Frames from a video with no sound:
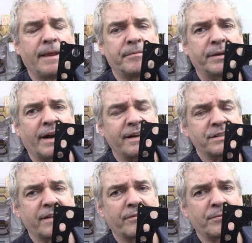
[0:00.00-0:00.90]
but there are
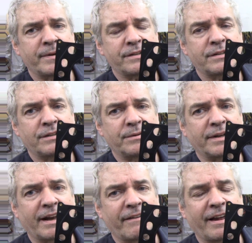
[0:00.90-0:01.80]
several ways to do
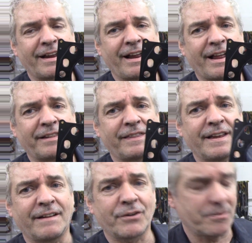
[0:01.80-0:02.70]
it. Now, I
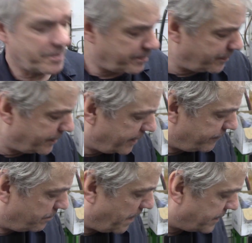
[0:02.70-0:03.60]
think I've come up with an
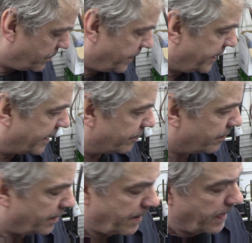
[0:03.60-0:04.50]
even better way
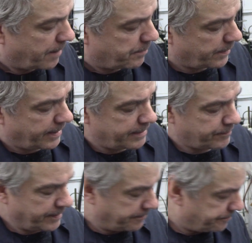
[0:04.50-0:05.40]
now, but
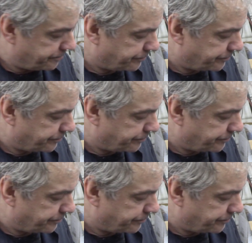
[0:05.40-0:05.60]
anyway,